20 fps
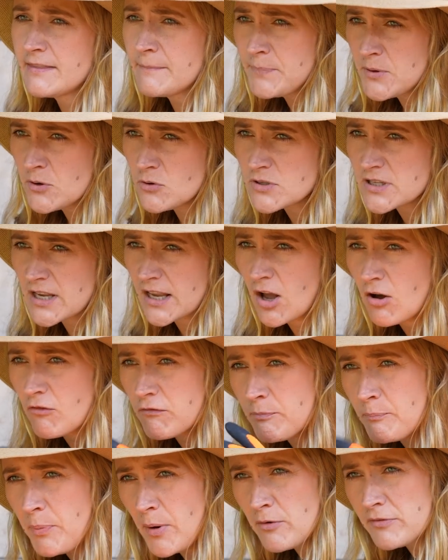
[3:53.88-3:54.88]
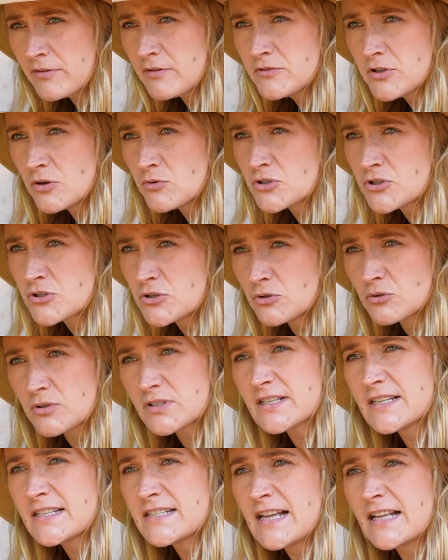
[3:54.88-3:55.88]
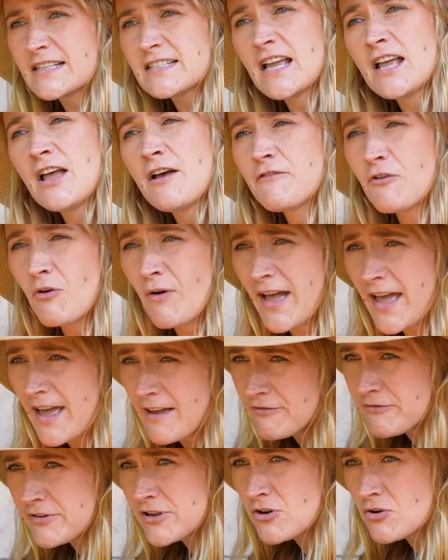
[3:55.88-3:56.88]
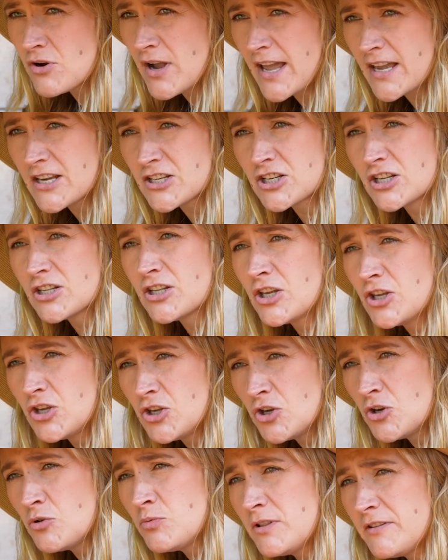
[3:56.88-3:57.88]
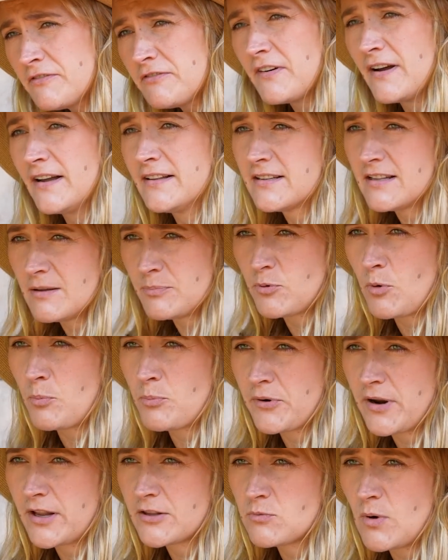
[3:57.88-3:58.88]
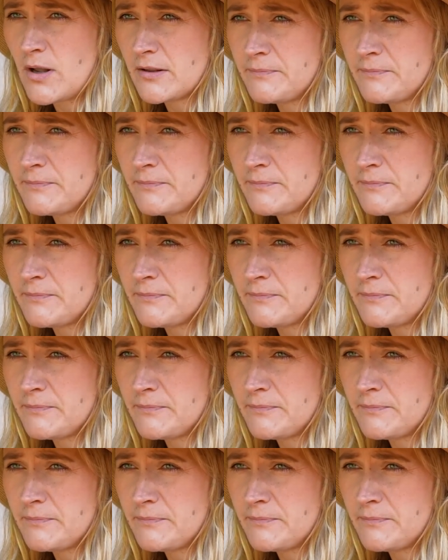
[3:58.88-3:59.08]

The beauty of both of those tools is that for every occasion you will find an appropriate